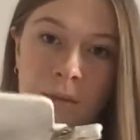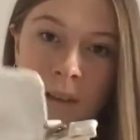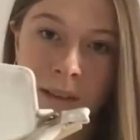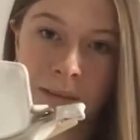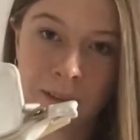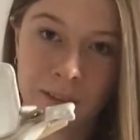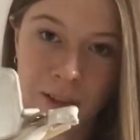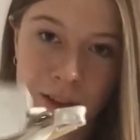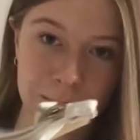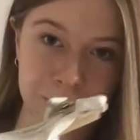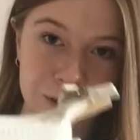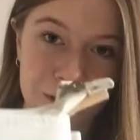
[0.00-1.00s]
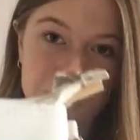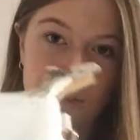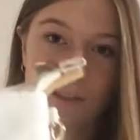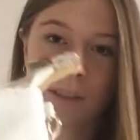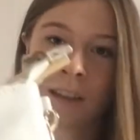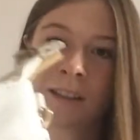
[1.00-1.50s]
It's my reusable
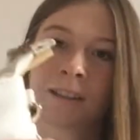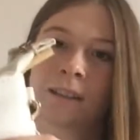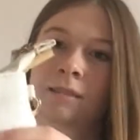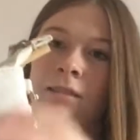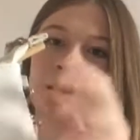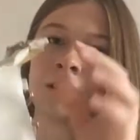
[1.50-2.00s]
straw. It's